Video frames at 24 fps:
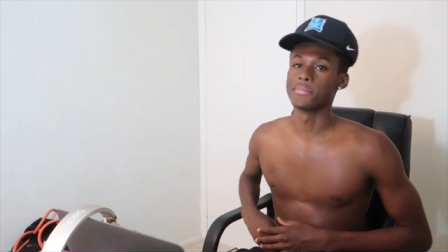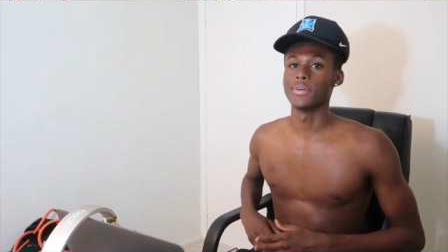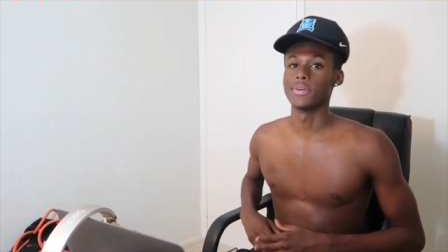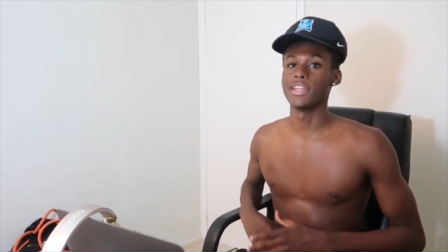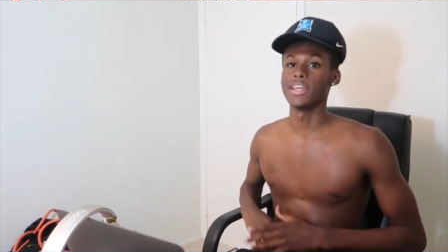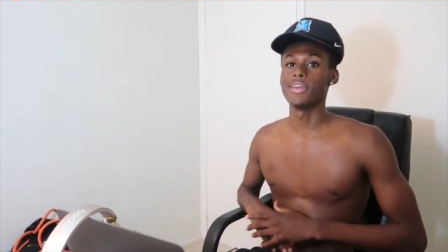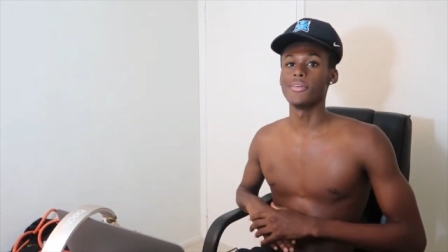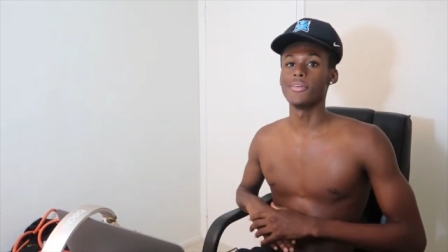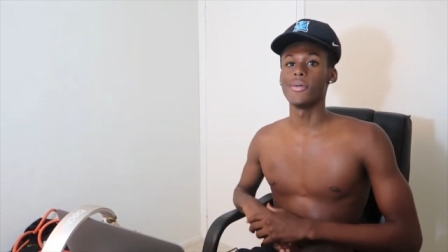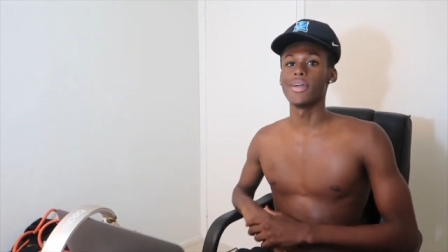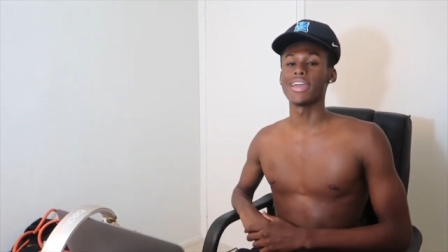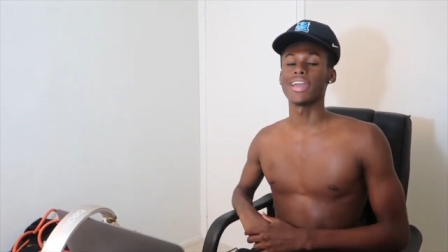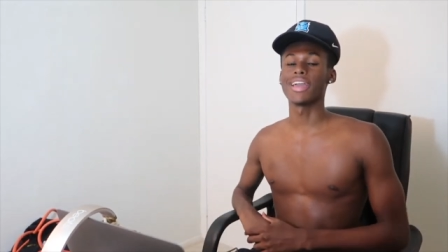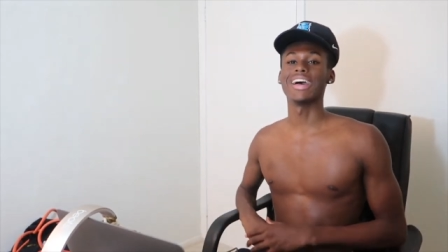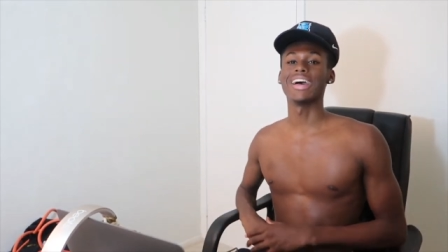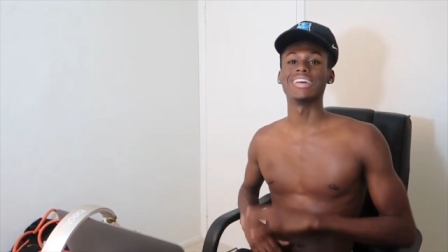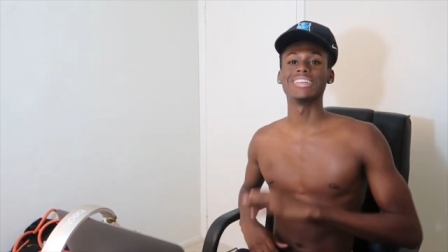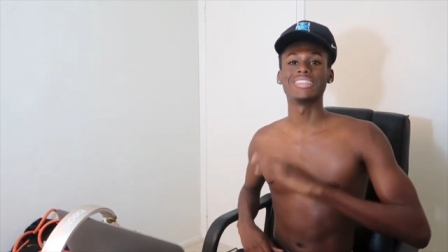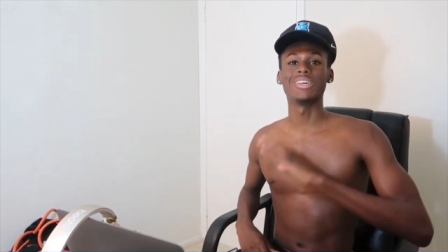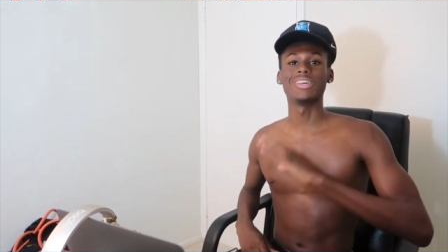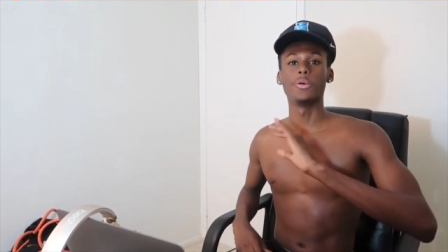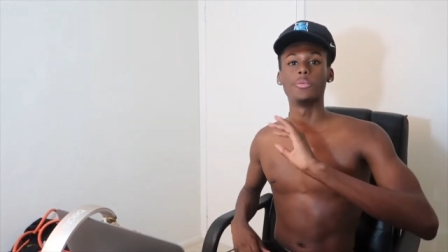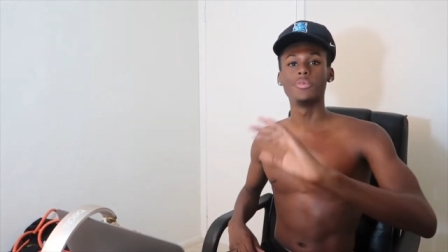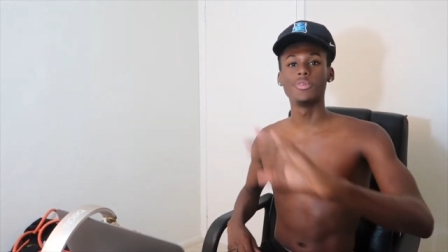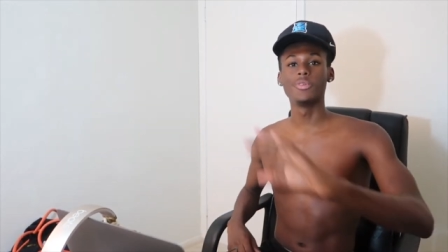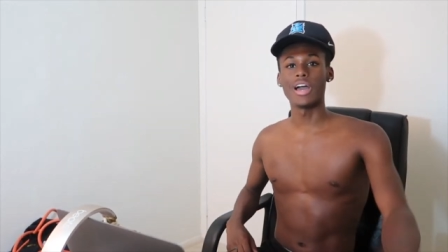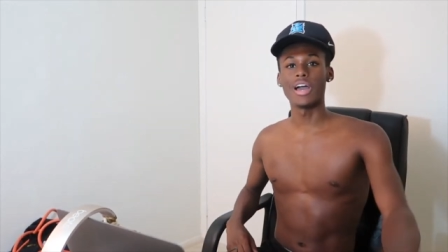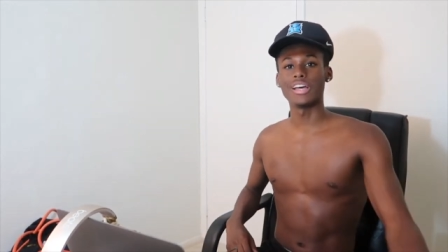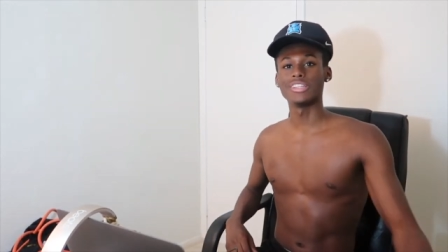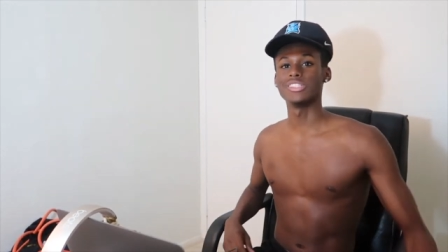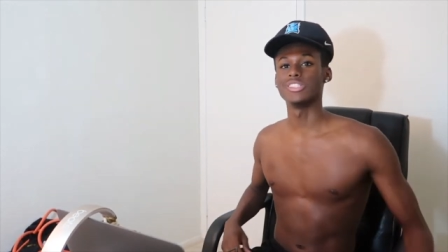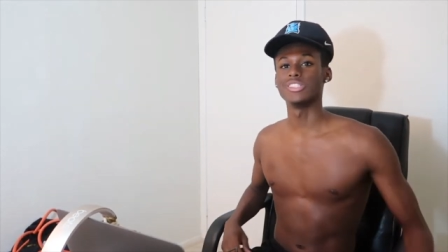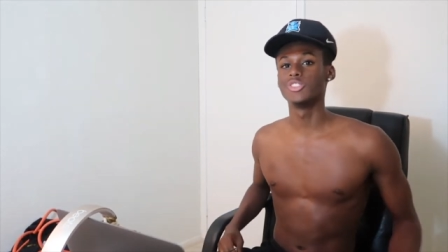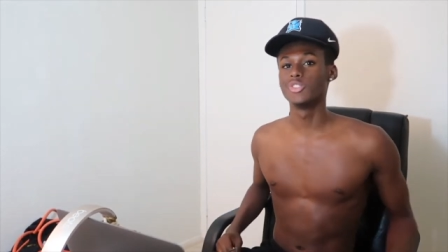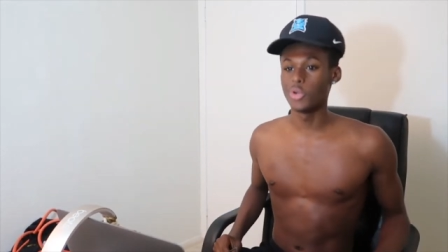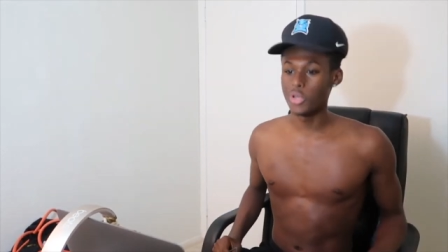But anyway, guys, hope you
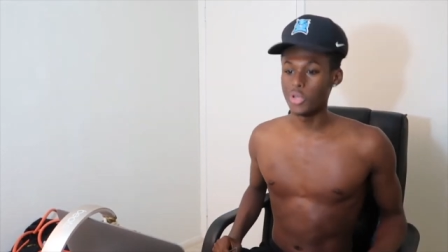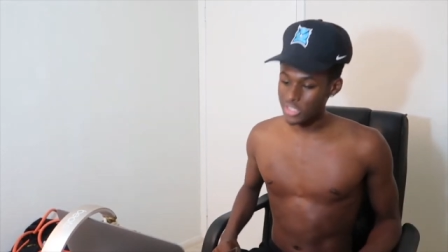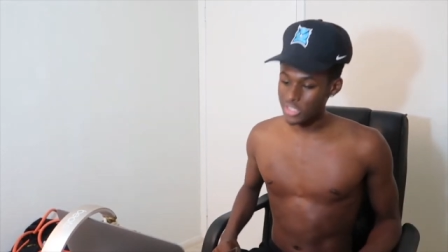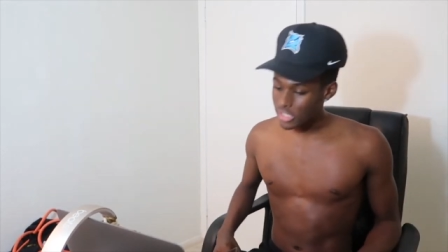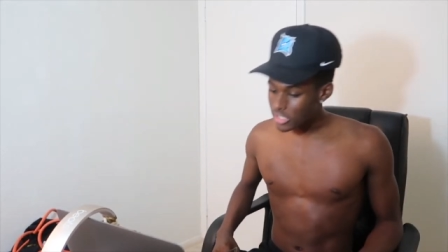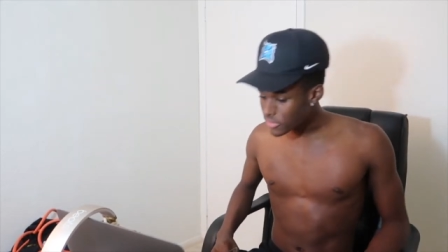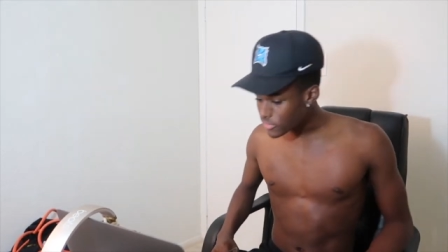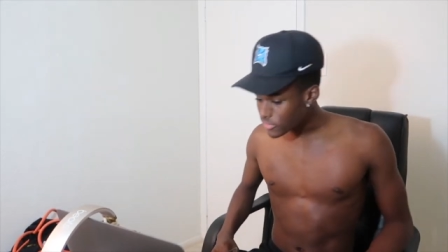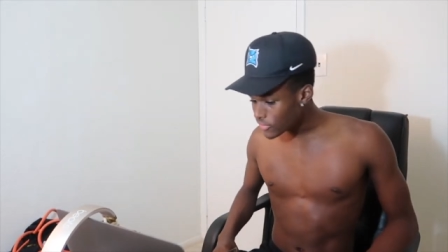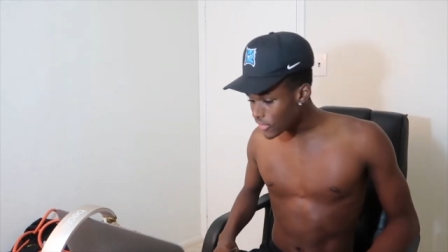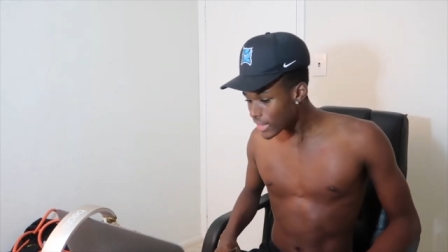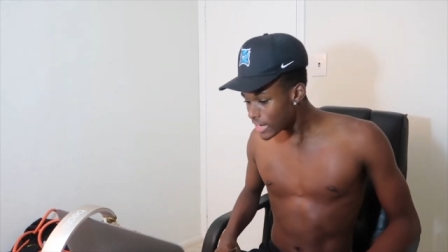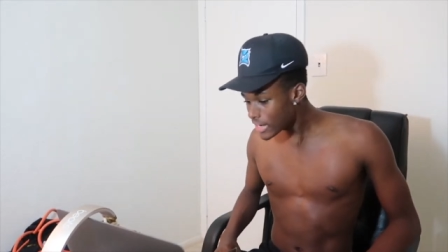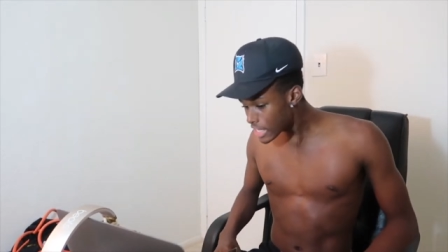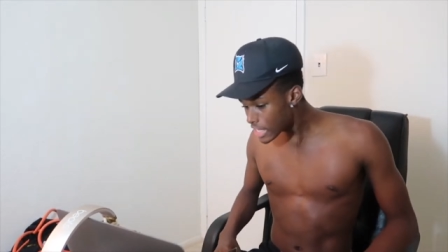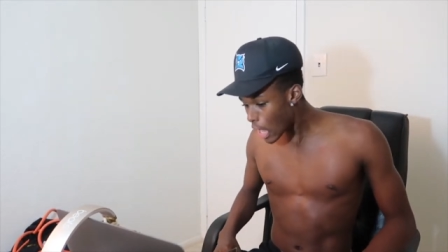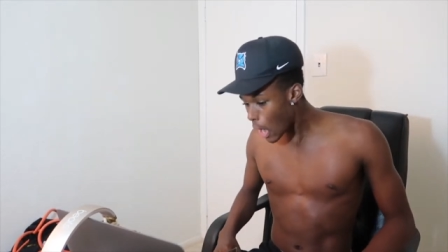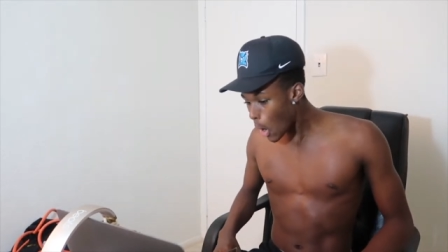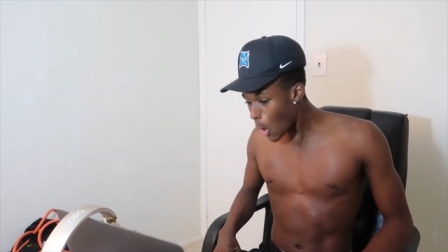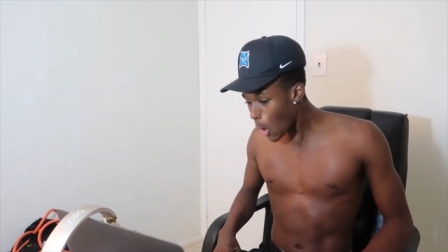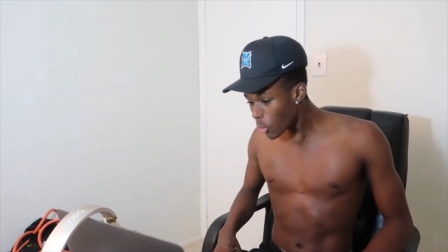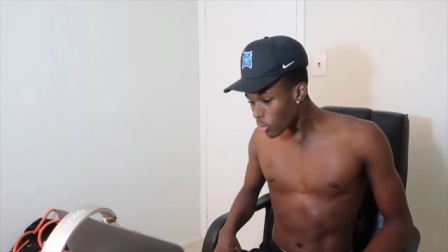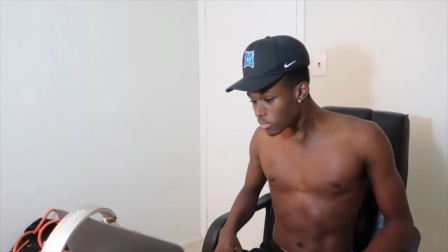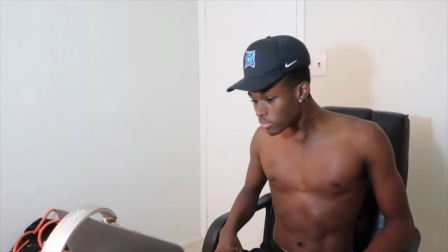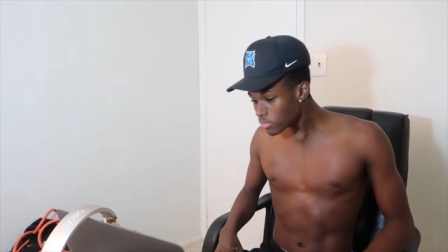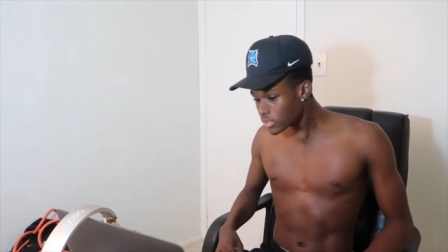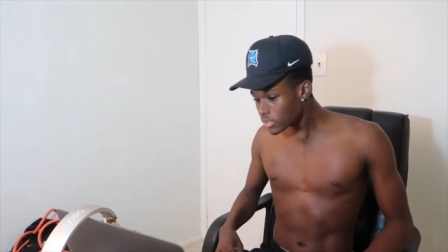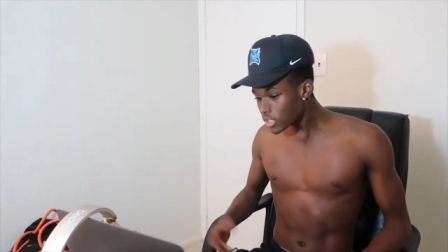guys enjoyed this video.